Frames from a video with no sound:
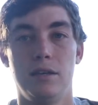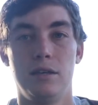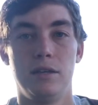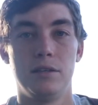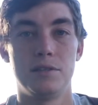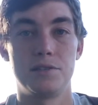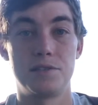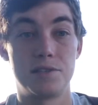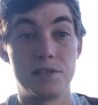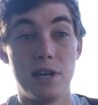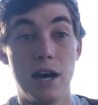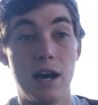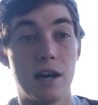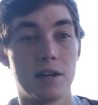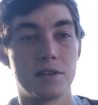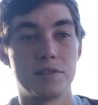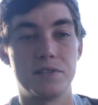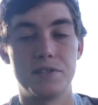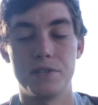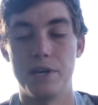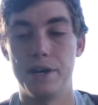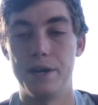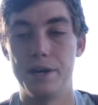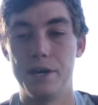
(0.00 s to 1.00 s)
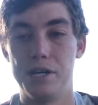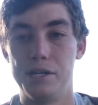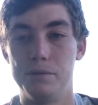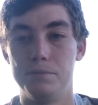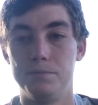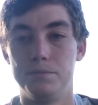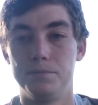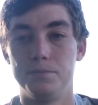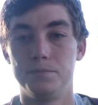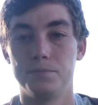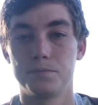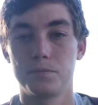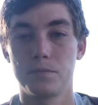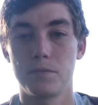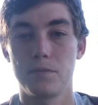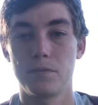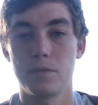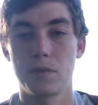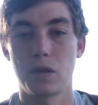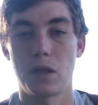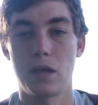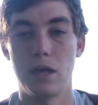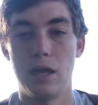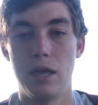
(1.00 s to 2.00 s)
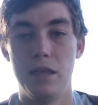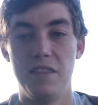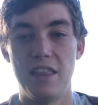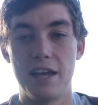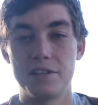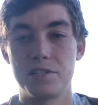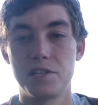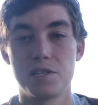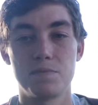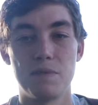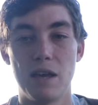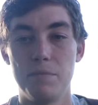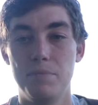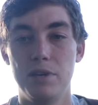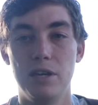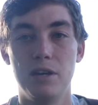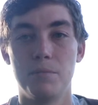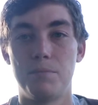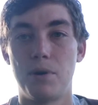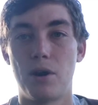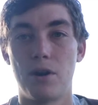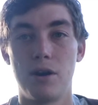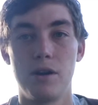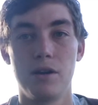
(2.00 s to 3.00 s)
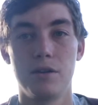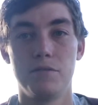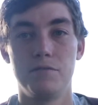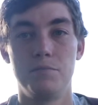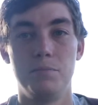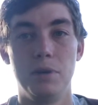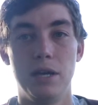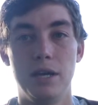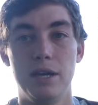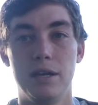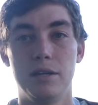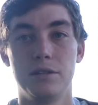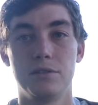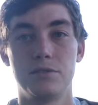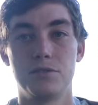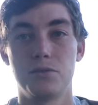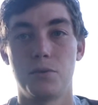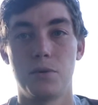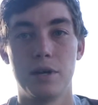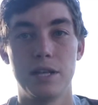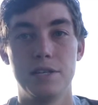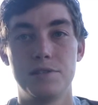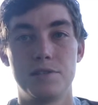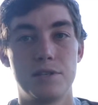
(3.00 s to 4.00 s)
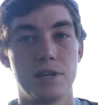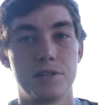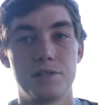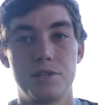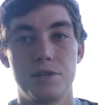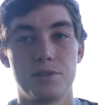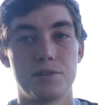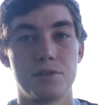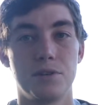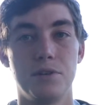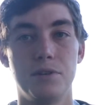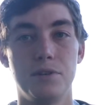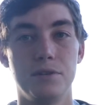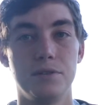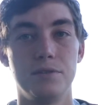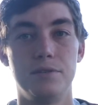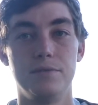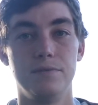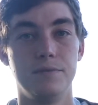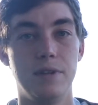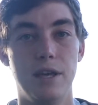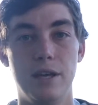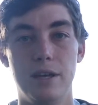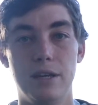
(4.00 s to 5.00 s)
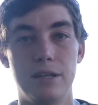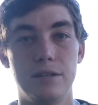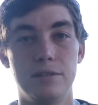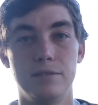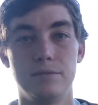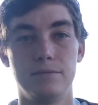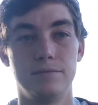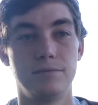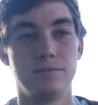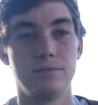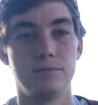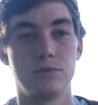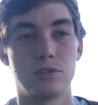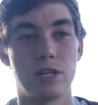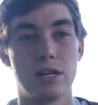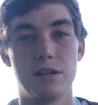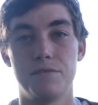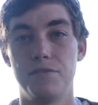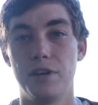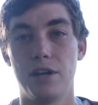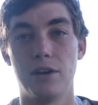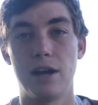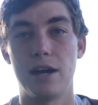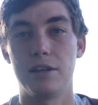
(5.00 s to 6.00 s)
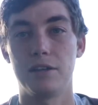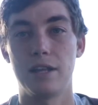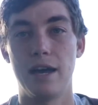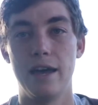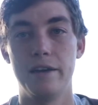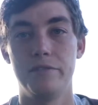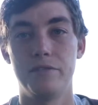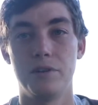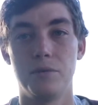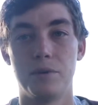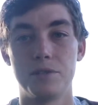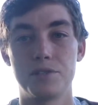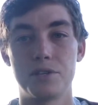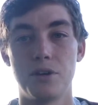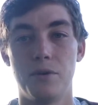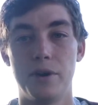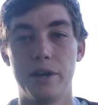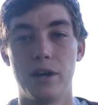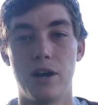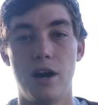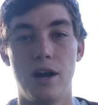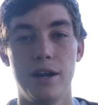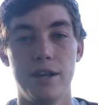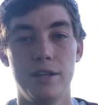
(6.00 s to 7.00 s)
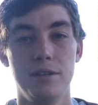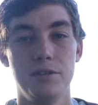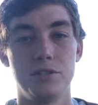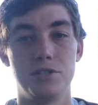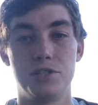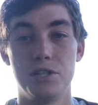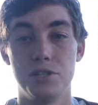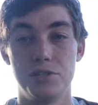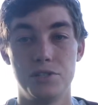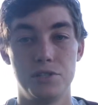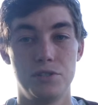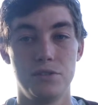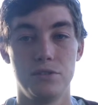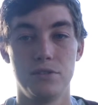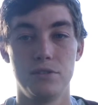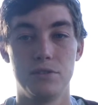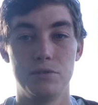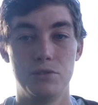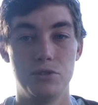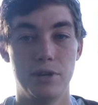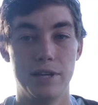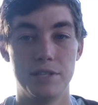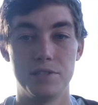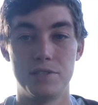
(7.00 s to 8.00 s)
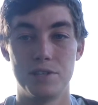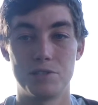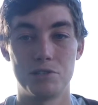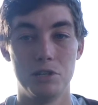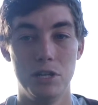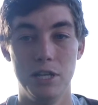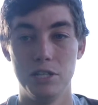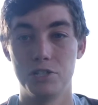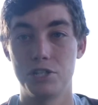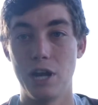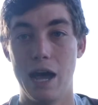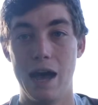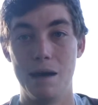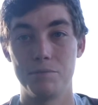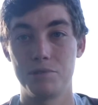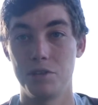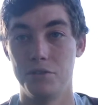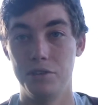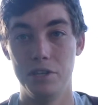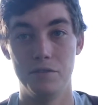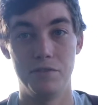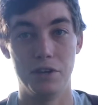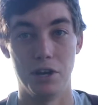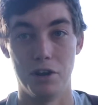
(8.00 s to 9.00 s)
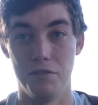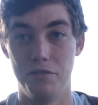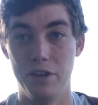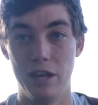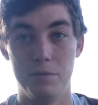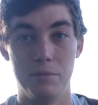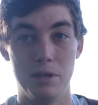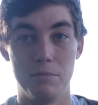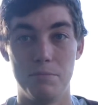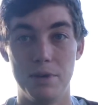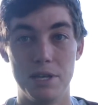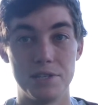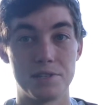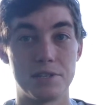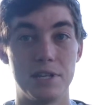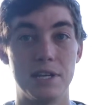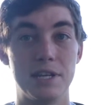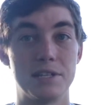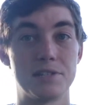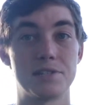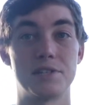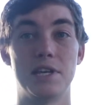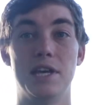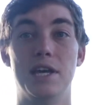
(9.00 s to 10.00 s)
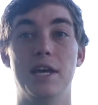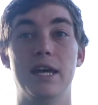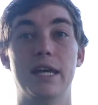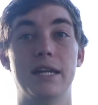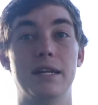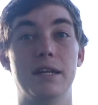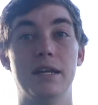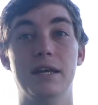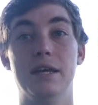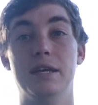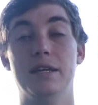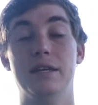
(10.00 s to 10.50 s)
sucks. And that just might be a part of being 26 years old and trying to figure out life and what's going on, and just transitioning jobs and leaving your family business, and